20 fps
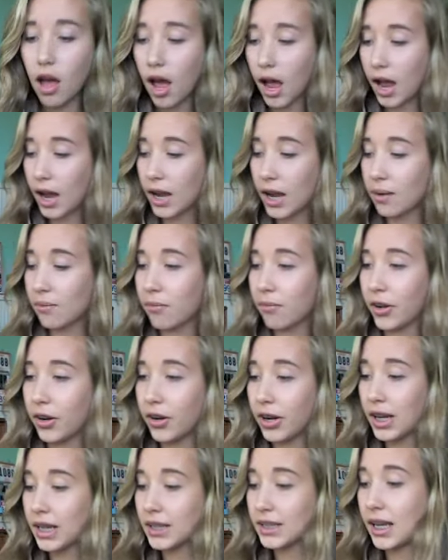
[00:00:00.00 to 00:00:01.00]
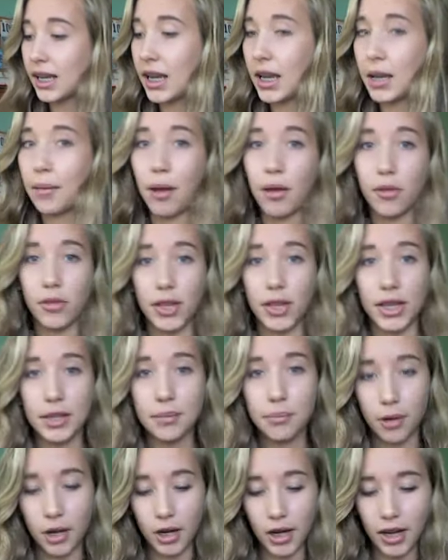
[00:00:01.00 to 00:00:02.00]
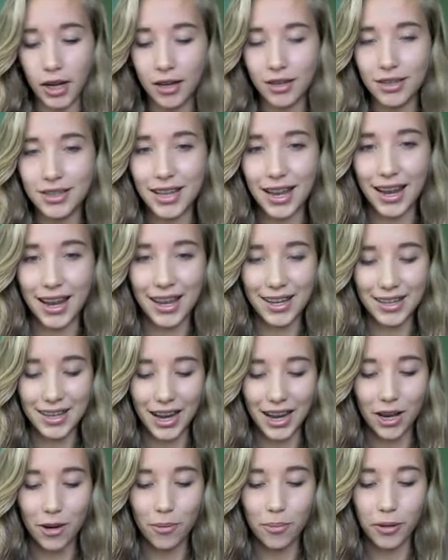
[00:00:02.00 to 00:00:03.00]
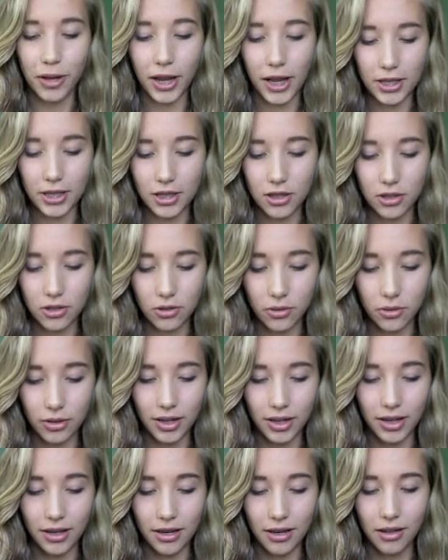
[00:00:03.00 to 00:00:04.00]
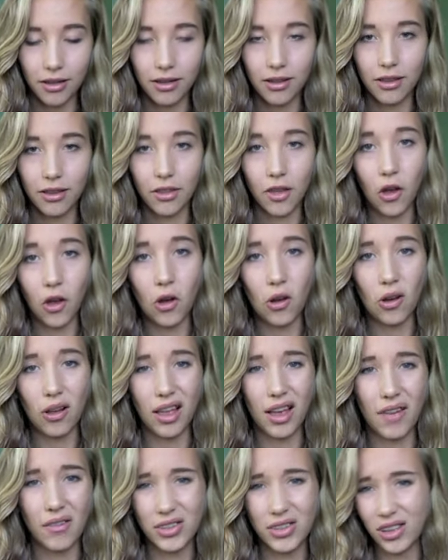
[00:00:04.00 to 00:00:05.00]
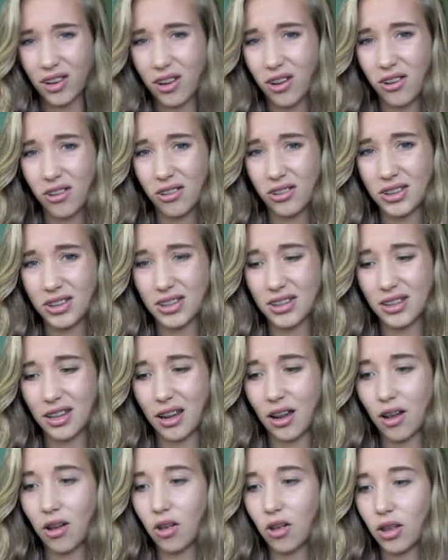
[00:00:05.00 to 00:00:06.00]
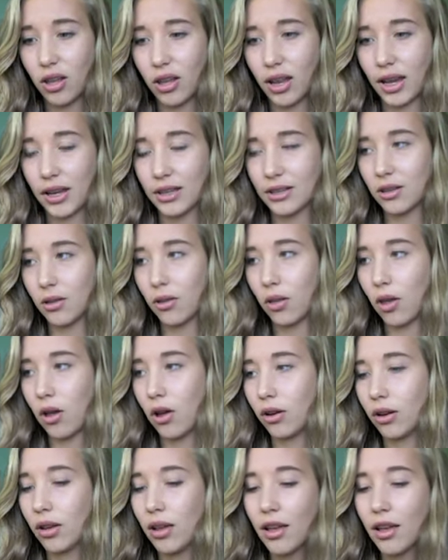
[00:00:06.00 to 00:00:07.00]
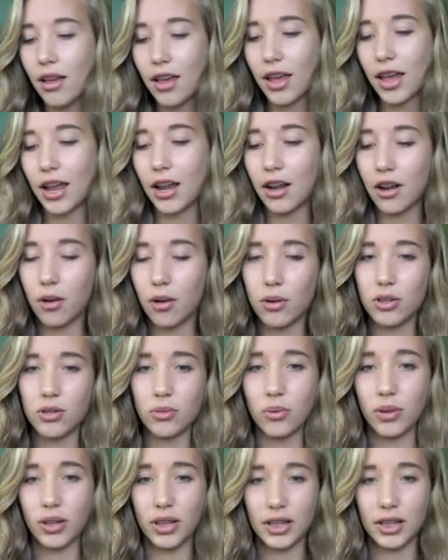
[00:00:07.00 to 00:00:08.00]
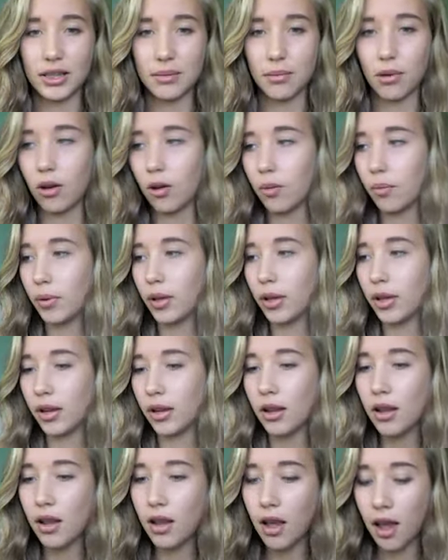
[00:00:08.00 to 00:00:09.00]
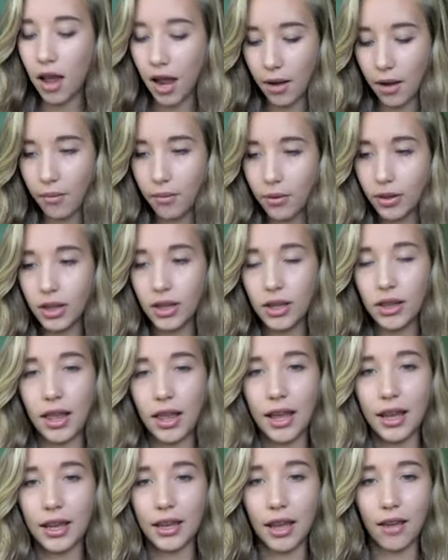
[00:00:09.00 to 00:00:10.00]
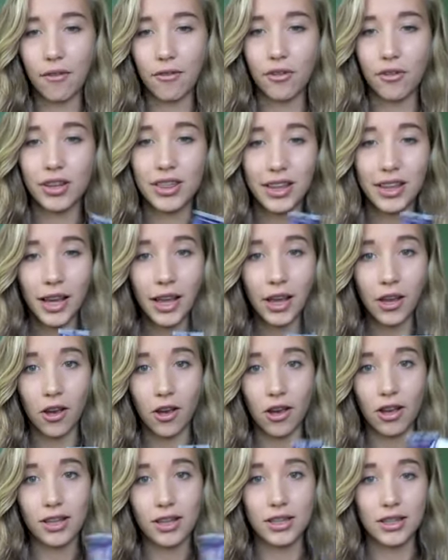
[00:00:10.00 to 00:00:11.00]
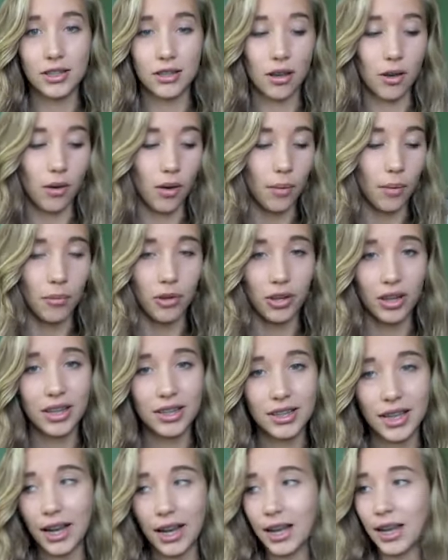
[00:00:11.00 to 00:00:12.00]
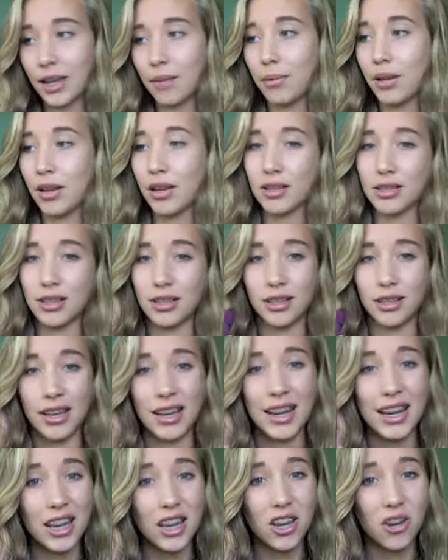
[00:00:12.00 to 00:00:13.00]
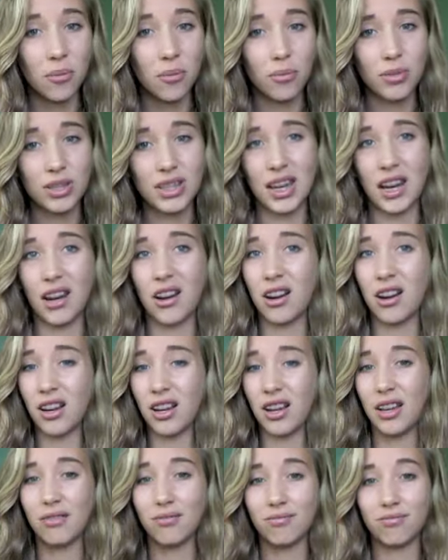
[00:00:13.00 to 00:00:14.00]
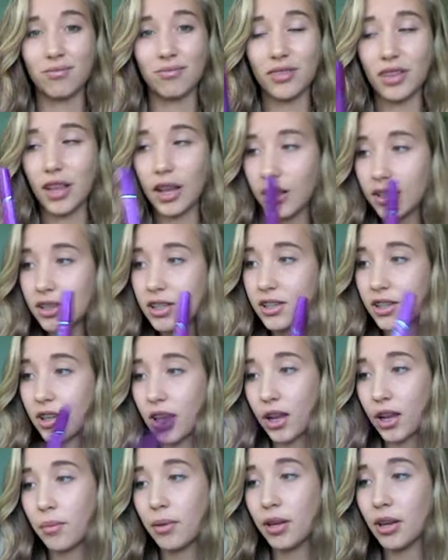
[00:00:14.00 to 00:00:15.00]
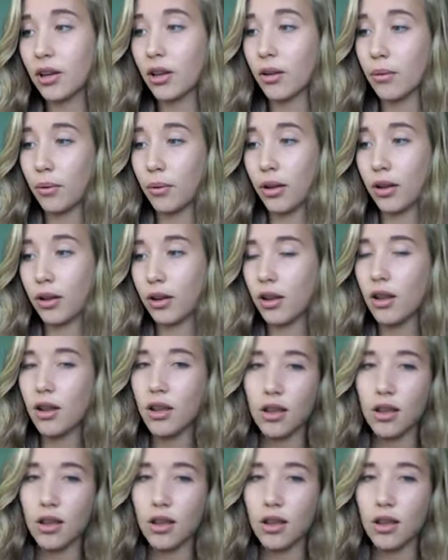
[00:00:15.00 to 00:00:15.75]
I am very excited about these products and I hope you guys enjoyed the haul. I haven't done hauls a haul in like so long and I know it's really small but I really like everything I got so I'm really excited because I need new mascara. I think this is going to be a good one.